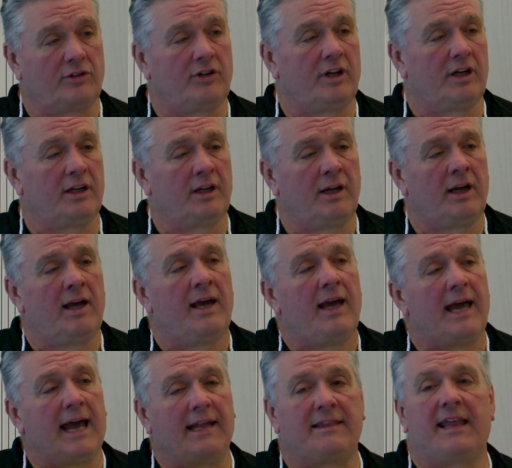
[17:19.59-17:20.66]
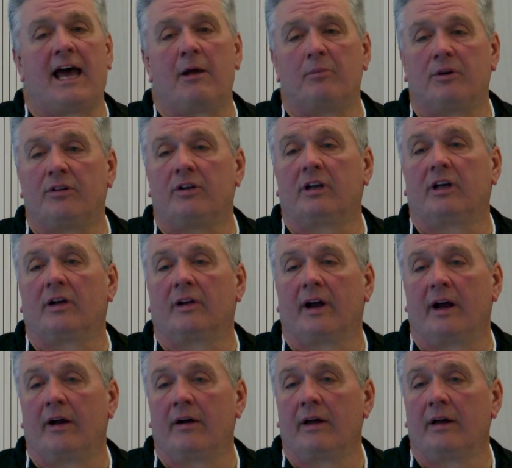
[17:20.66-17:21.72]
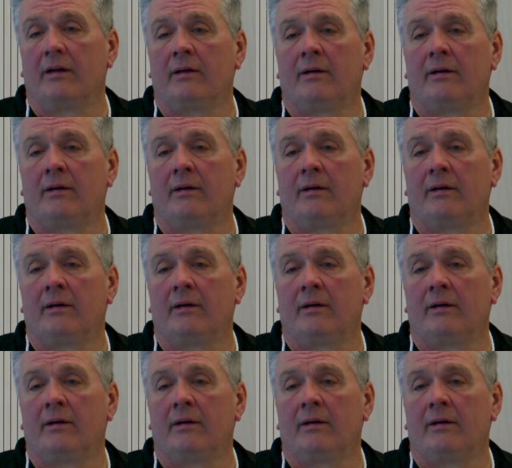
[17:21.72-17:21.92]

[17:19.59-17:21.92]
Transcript: did at that particular area.